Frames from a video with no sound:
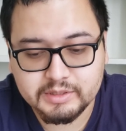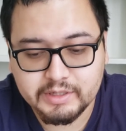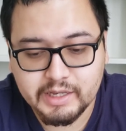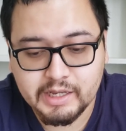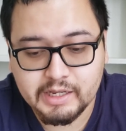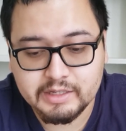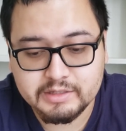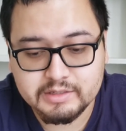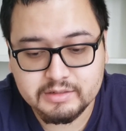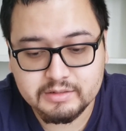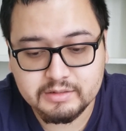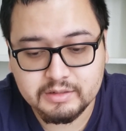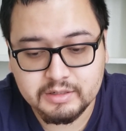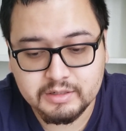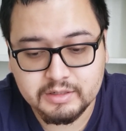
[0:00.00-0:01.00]
at
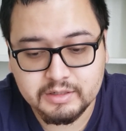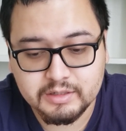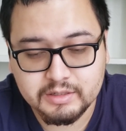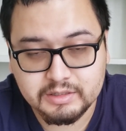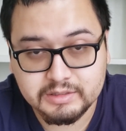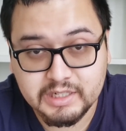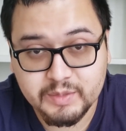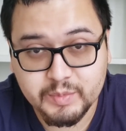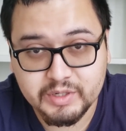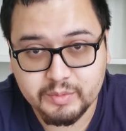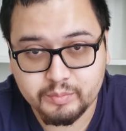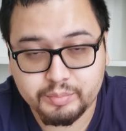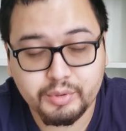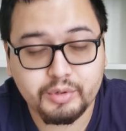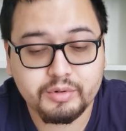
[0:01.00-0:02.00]
uh, Diamond
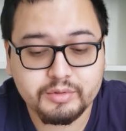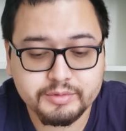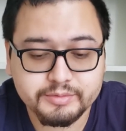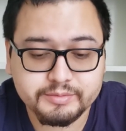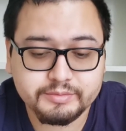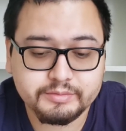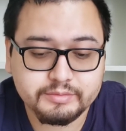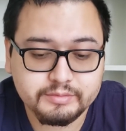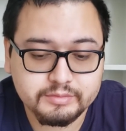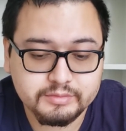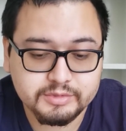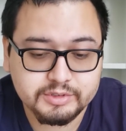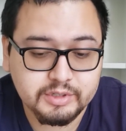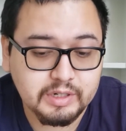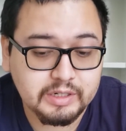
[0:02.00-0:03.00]
and Pearl,
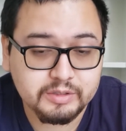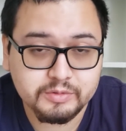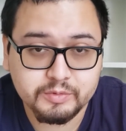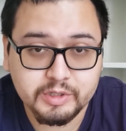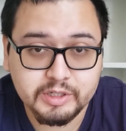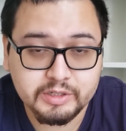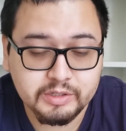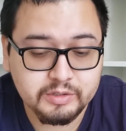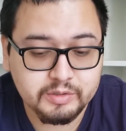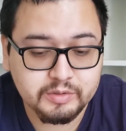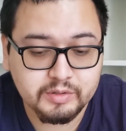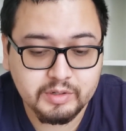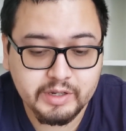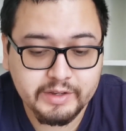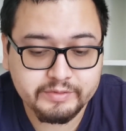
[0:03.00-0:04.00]
so I don't really
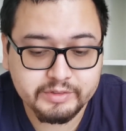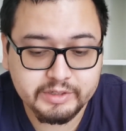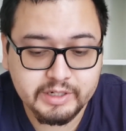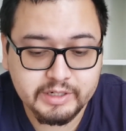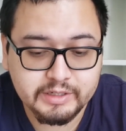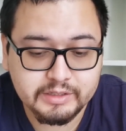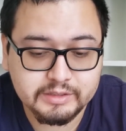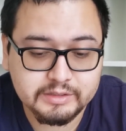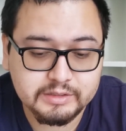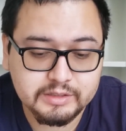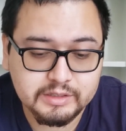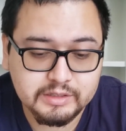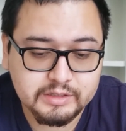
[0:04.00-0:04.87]
know after that.